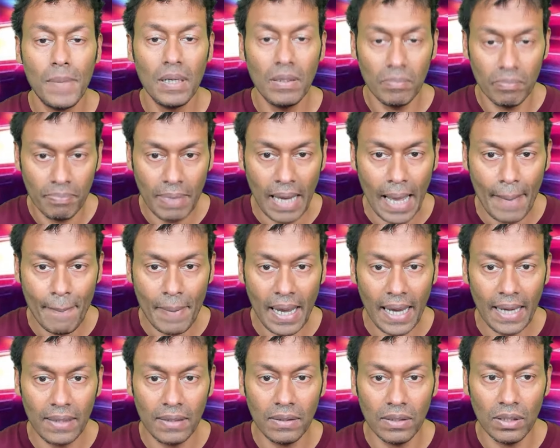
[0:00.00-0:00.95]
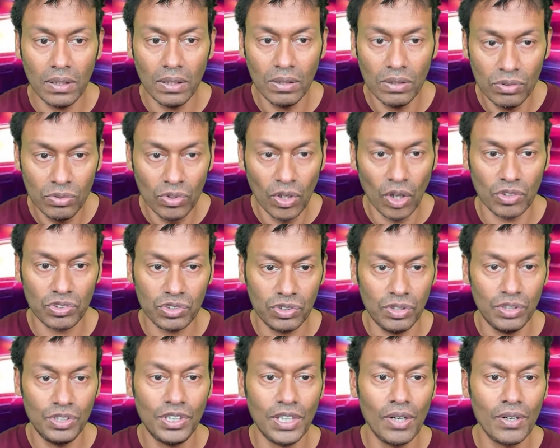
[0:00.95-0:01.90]
Batman knocked
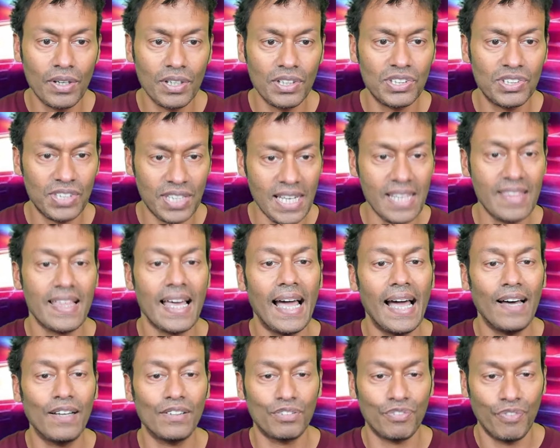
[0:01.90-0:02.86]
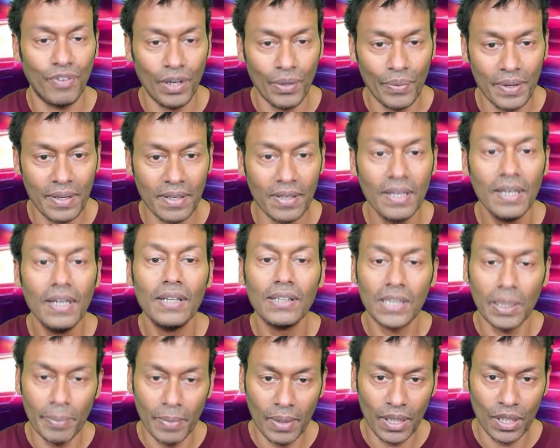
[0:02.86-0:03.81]
the Joker's teeth out following
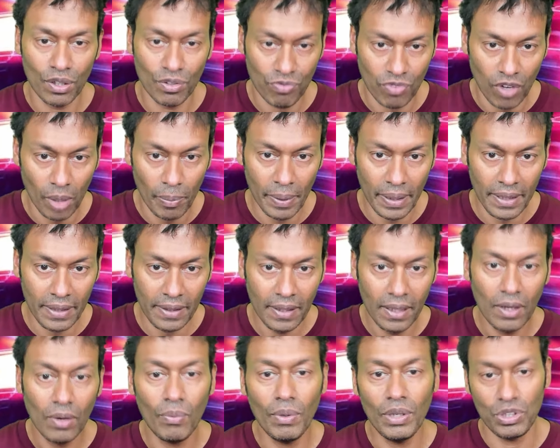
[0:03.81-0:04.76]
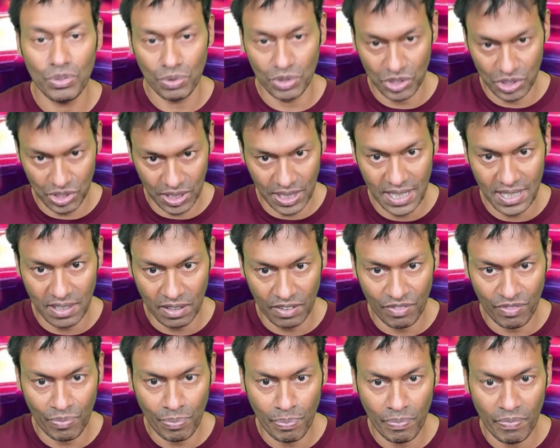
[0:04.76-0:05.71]
the murder of Robin, which was teased
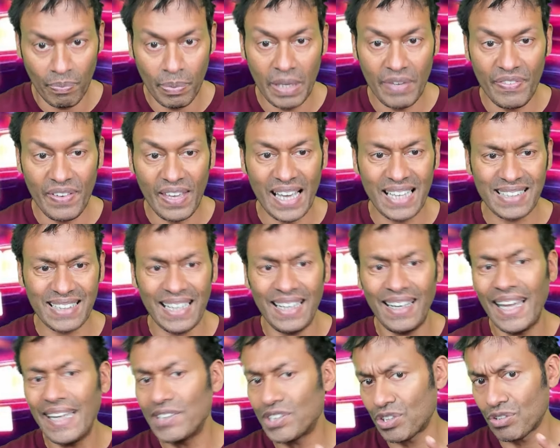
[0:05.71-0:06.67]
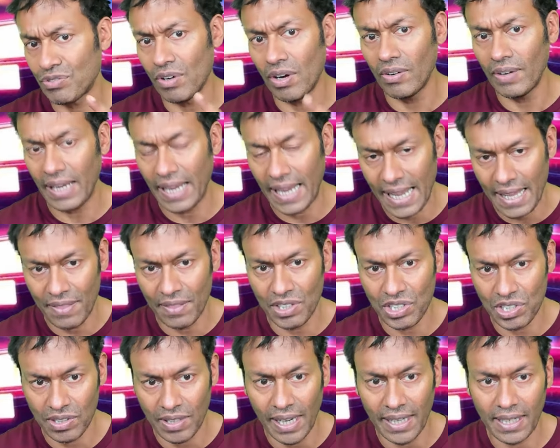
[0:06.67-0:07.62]
in BVS, then later on in the
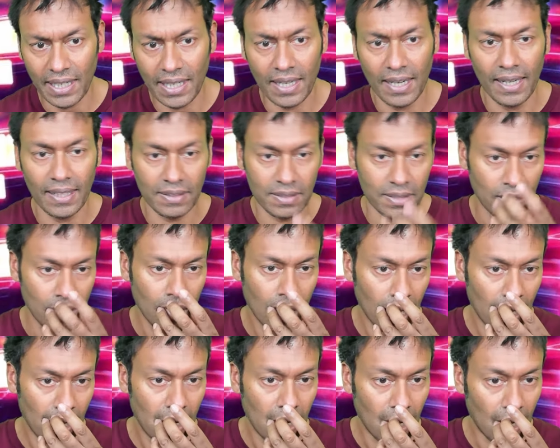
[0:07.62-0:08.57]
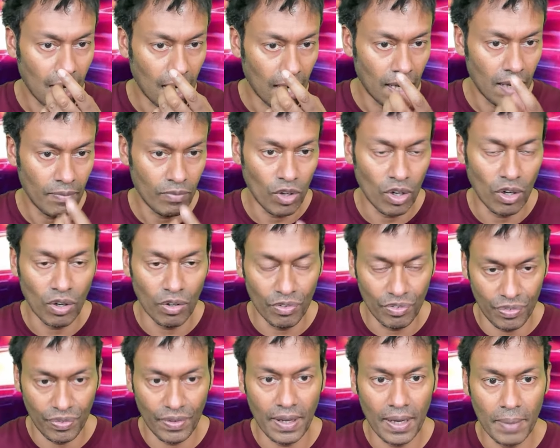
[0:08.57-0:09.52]
Snyder Cut
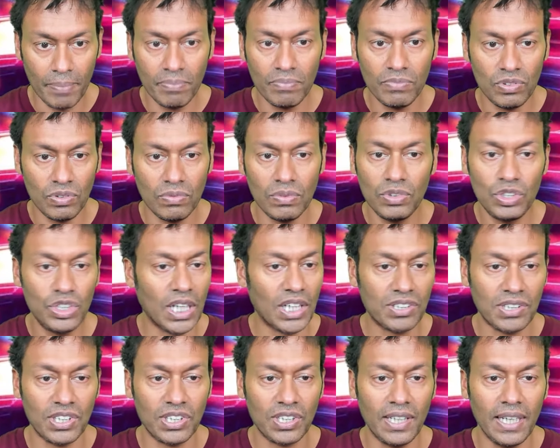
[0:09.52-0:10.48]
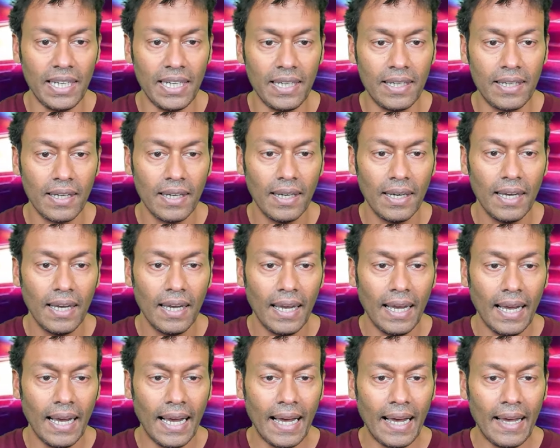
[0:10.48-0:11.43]
of Justice League.
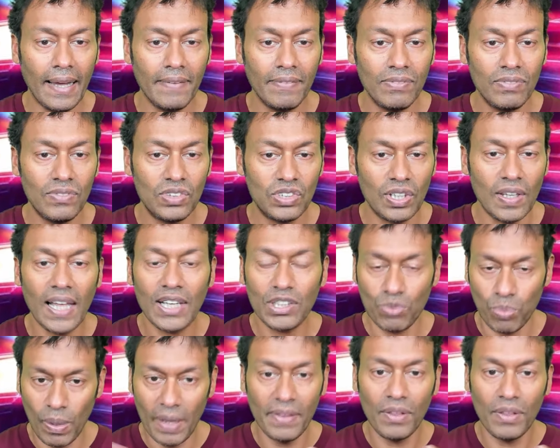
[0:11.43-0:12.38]
And so that's where the